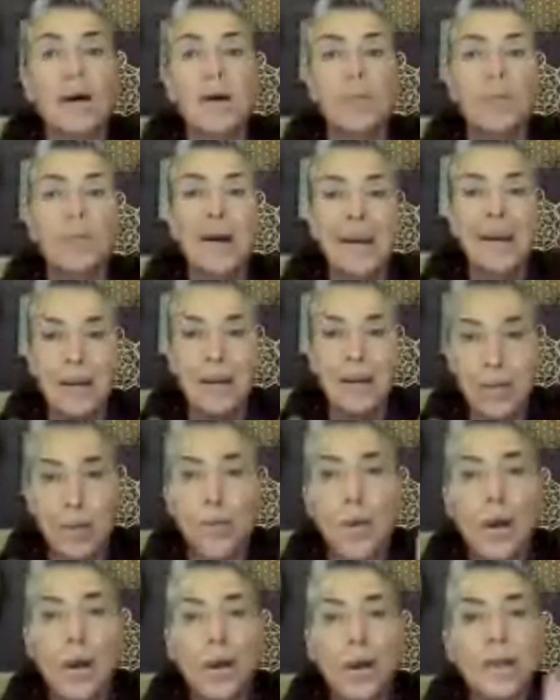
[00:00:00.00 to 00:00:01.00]
but we
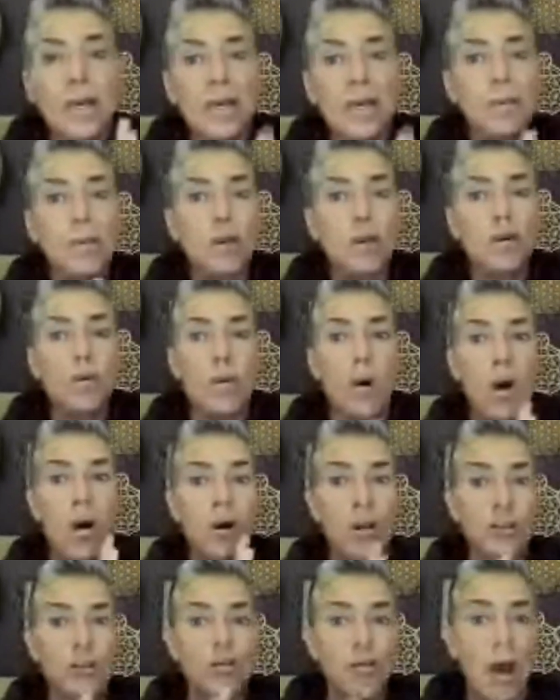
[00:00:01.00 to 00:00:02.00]
want to keep you
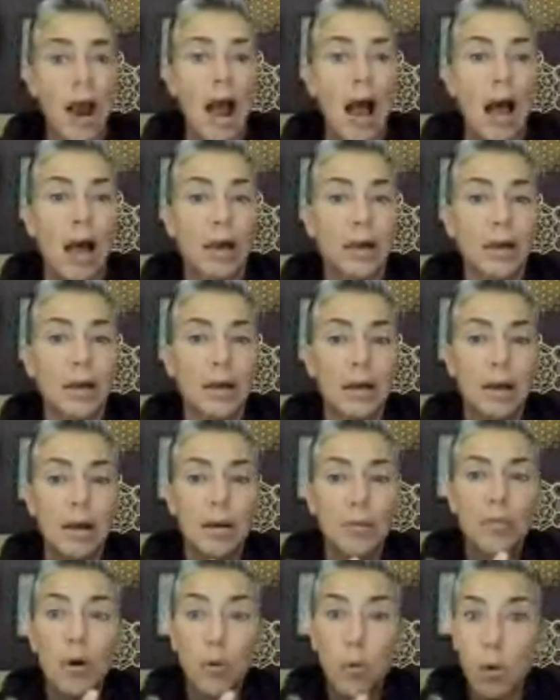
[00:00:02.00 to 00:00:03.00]
on track,
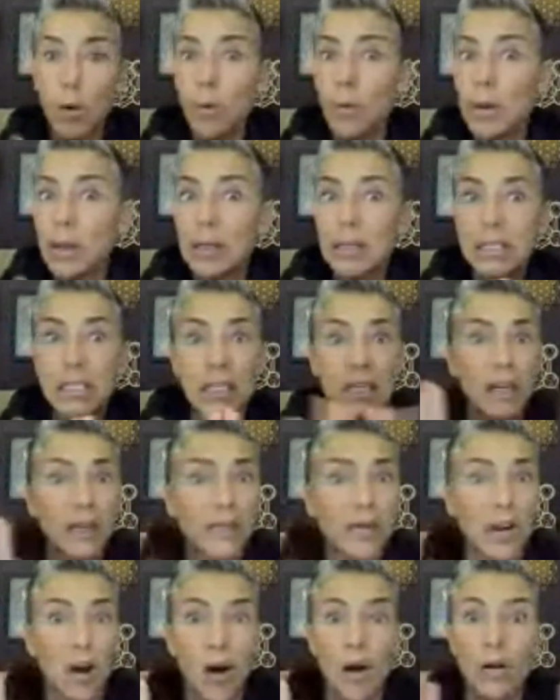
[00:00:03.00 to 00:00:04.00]
but we're willing to give
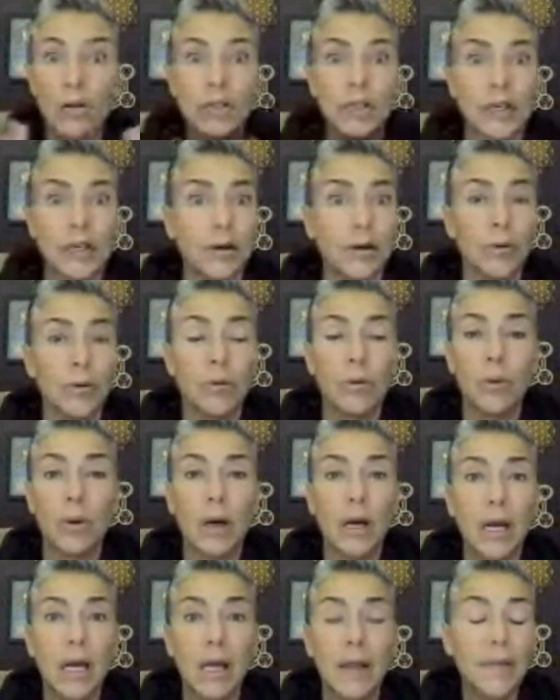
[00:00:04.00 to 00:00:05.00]
it all to you.
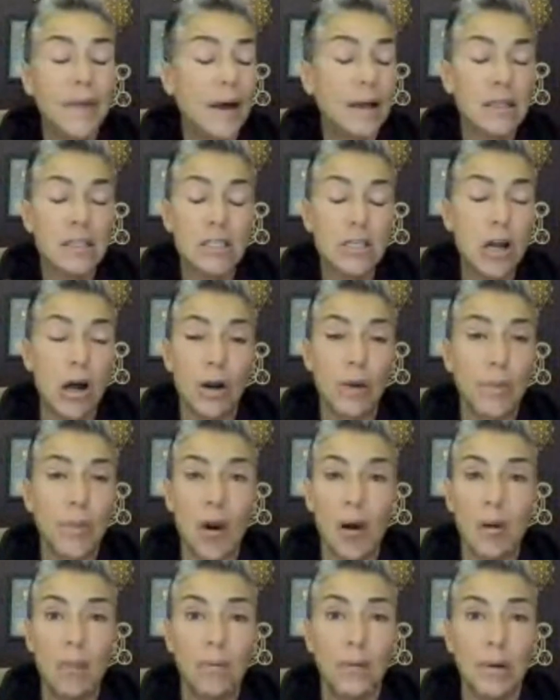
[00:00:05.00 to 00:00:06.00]
That's not a
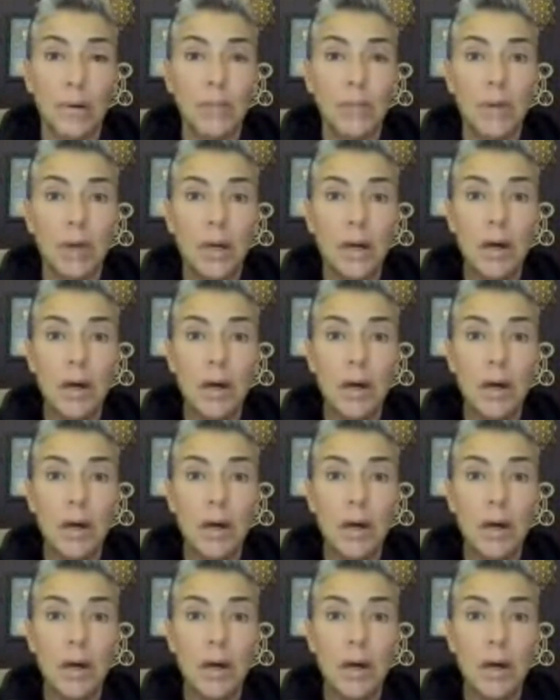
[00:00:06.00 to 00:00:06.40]
problem.